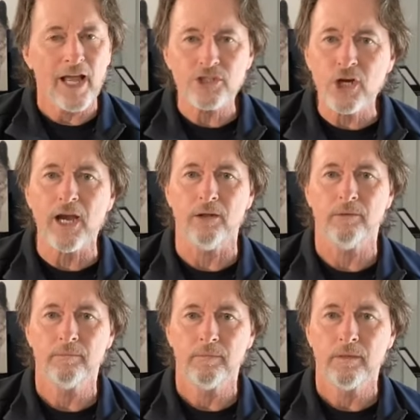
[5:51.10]
They're not a
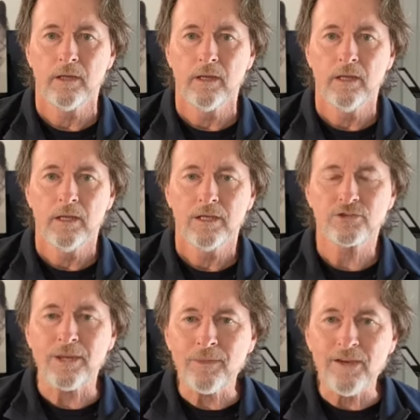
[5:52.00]
child.
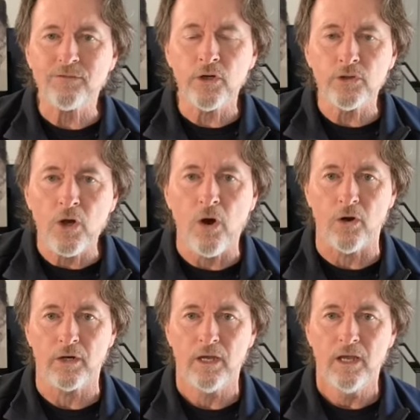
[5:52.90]
Same thing for your
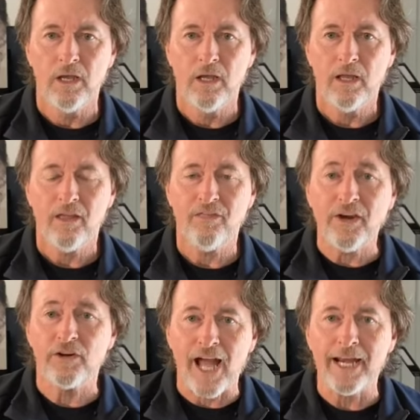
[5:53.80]
dog.
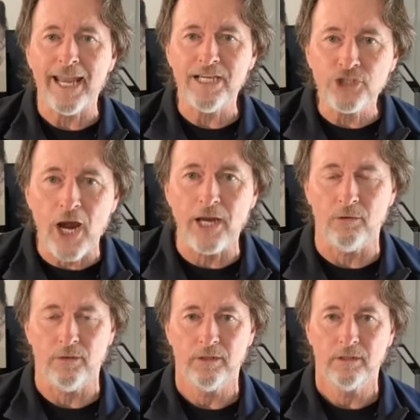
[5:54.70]
They're not a
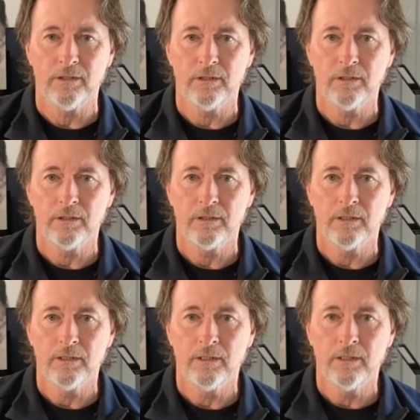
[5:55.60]
child.
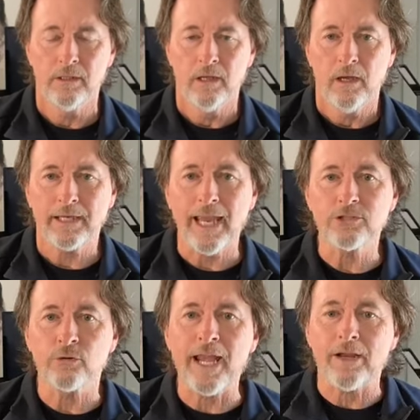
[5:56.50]

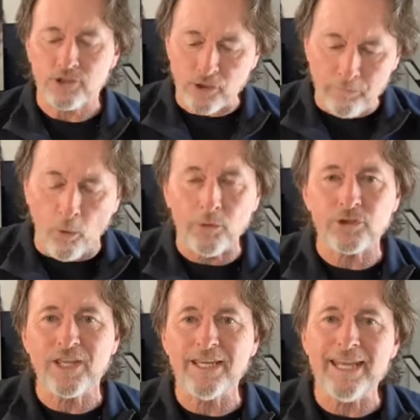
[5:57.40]
Okay, so now, just to
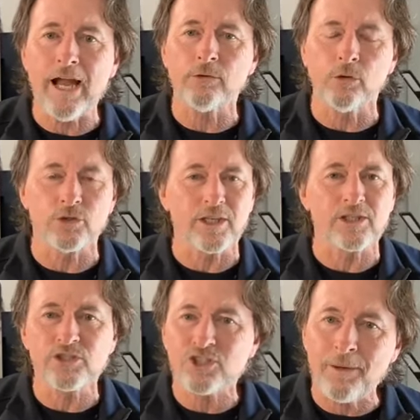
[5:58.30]
boil this thing down to
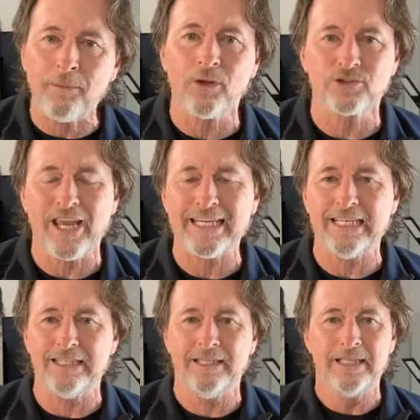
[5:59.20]
as simple as I
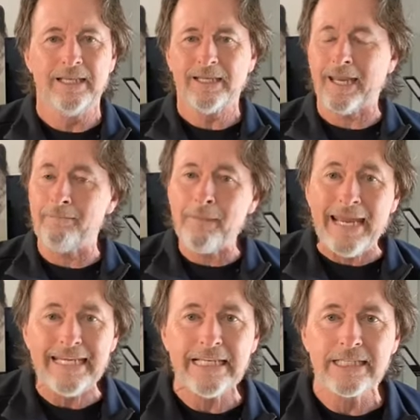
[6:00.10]
can
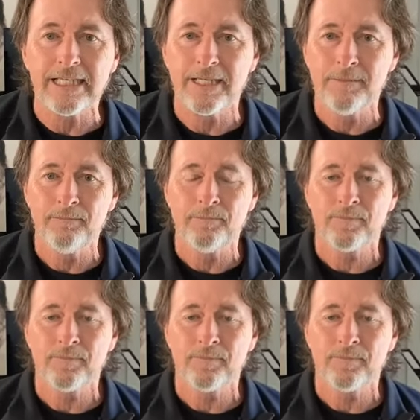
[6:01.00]
make it,